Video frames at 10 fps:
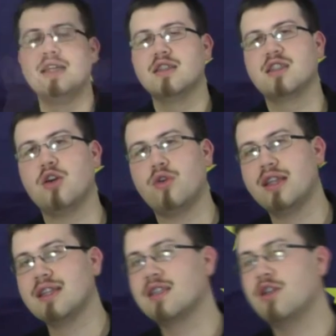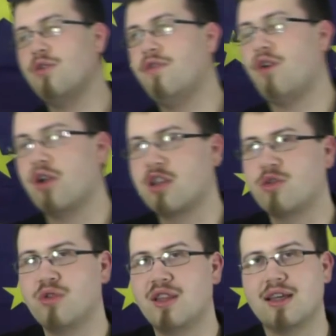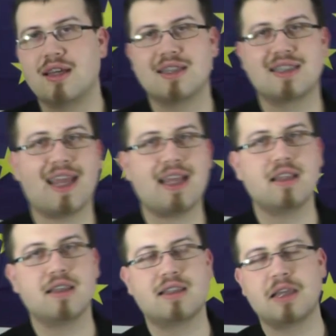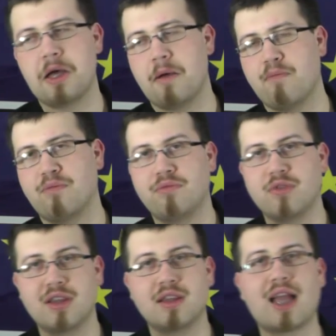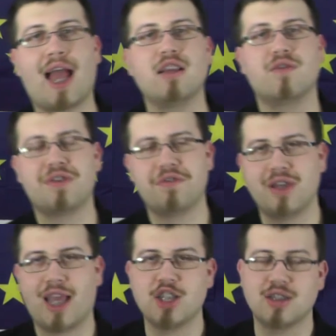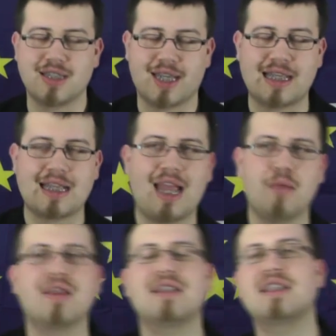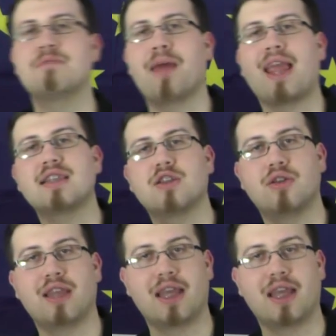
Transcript: So let us go forth to the second kind of definition, the second claim, that it's based on their